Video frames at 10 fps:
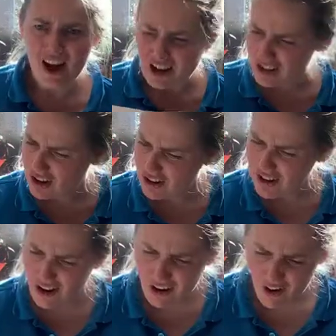So
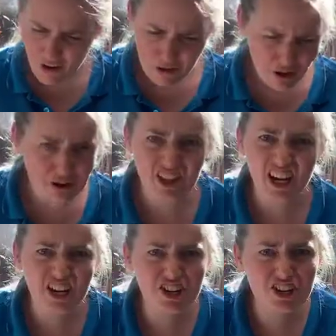all those
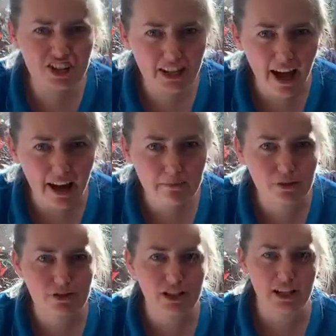interesting
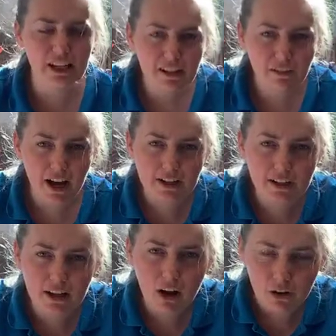animals that live under
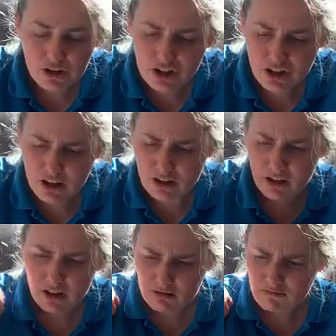the ocean,
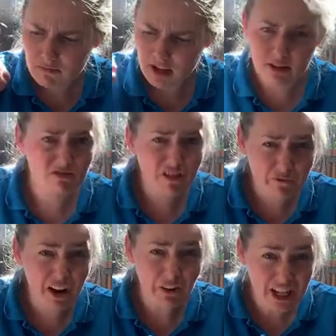the
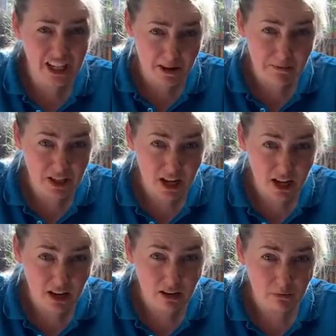very deep sea.
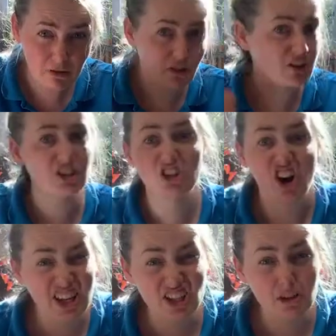We've got the
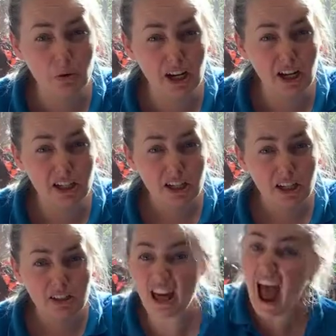giant squid,
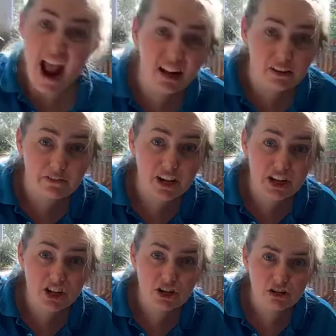the
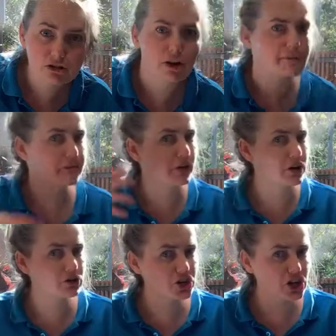anglerfish, the
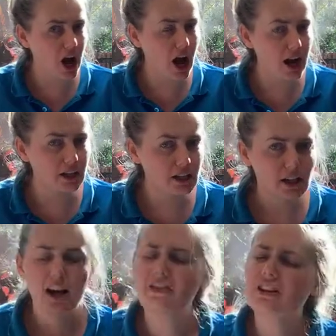frill shark,
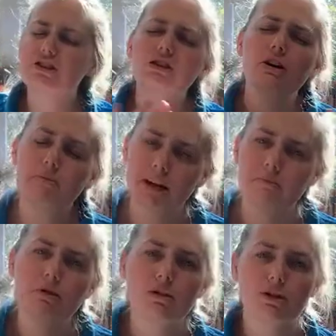and there's so many
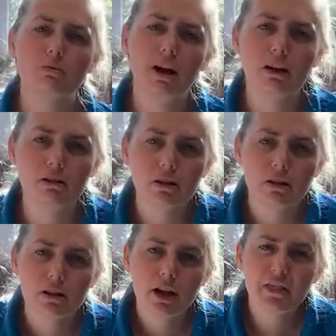more as well.
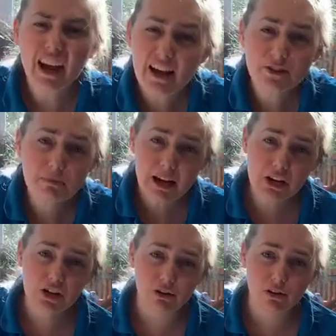They have to make
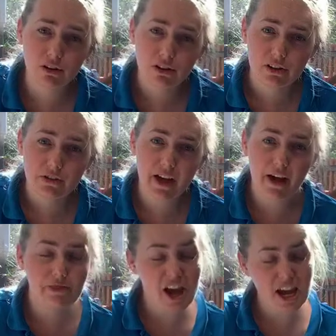sure that
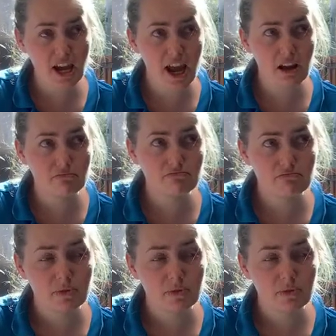they can